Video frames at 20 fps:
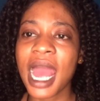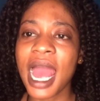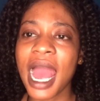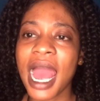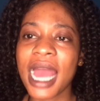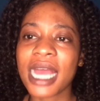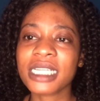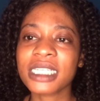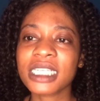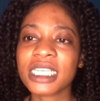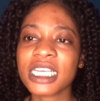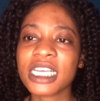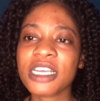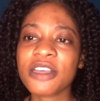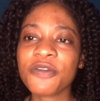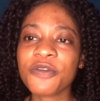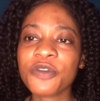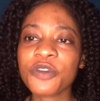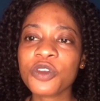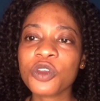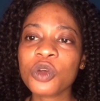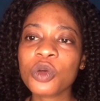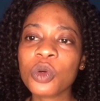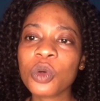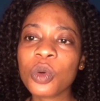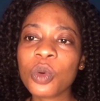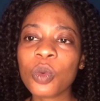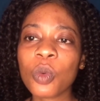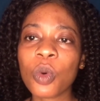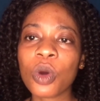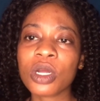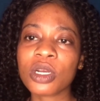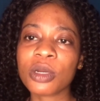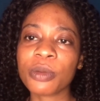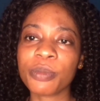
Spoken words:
And if you want to